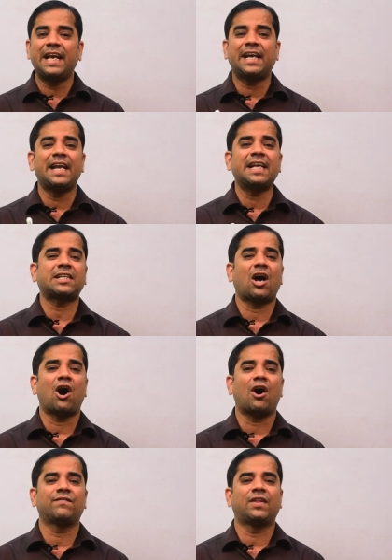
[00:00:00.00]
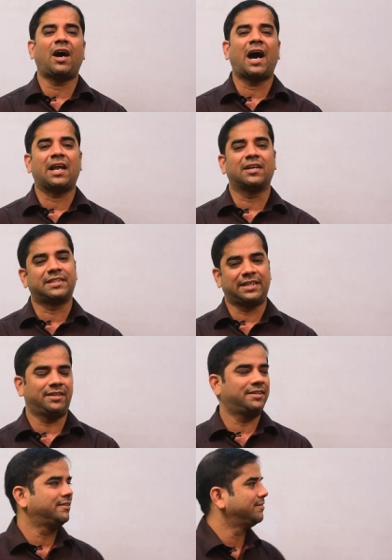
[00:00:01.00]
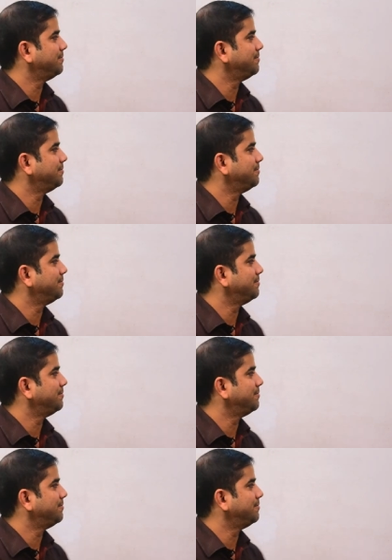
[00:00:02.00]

Thickness of the iron sheet.